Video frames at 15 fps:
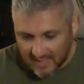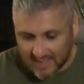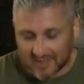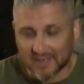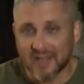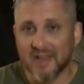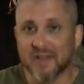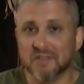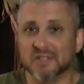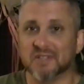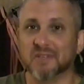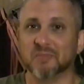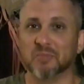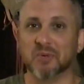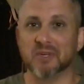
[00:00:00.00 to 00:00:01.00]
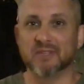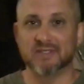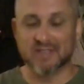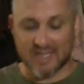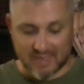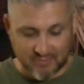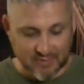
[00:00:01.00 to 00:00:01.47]
And last, but
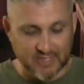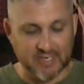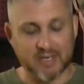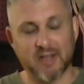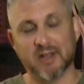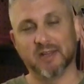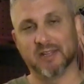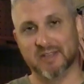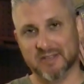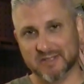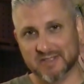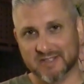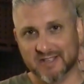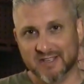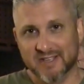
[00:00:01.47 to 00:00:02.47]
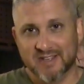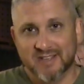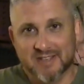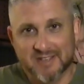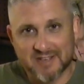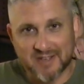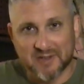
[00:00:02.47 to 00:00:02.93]
definitely not least,
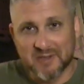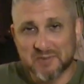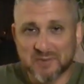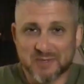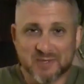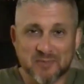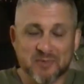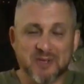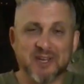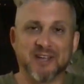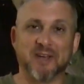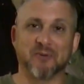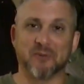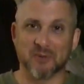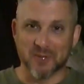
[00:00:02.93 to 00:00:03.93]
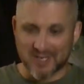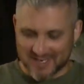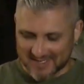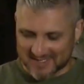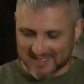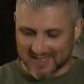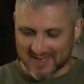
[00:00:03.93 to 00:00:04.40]
now this was something I got really
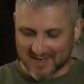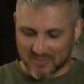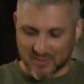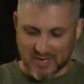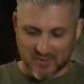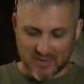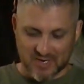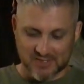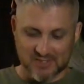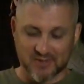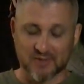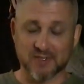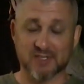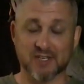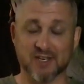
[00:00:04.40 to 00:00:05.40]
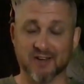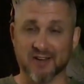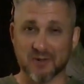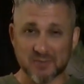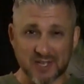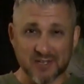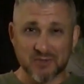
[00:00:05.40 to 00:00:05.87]
excited about when I saw this in here.
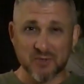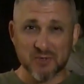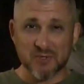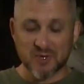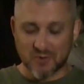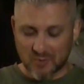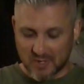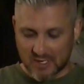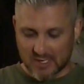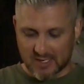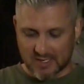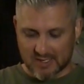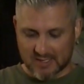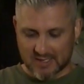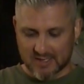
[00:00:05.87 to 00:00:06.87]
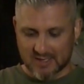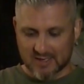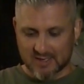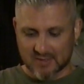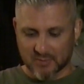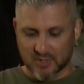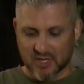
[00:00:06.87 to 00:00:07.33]
I was like, there's no way.
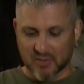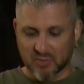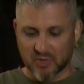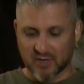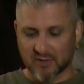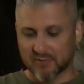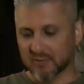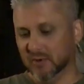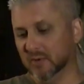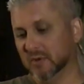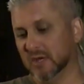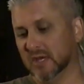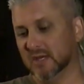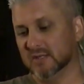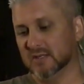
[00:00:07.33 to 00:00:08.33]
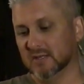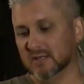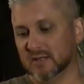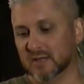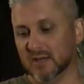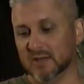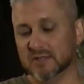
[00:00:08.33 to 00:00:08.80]
But they put a ThruNite
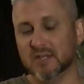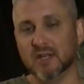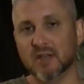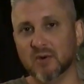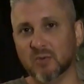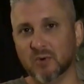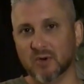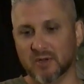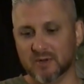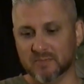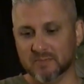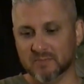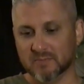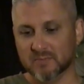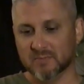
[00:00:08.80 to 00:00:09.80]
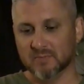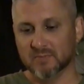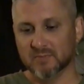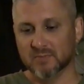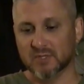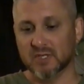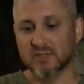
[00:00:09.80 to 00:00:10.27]

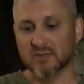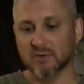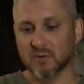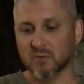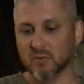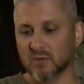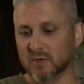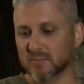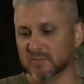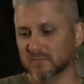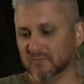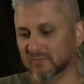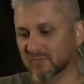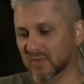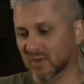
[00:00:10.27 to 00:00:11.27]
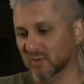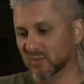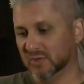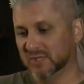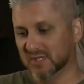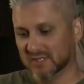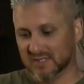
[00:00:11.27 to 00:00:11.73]
T01,
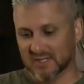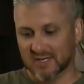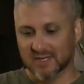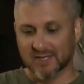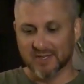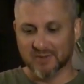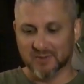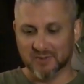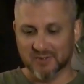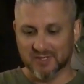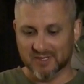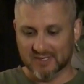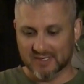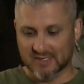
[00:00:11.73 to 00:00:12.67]
which is the little,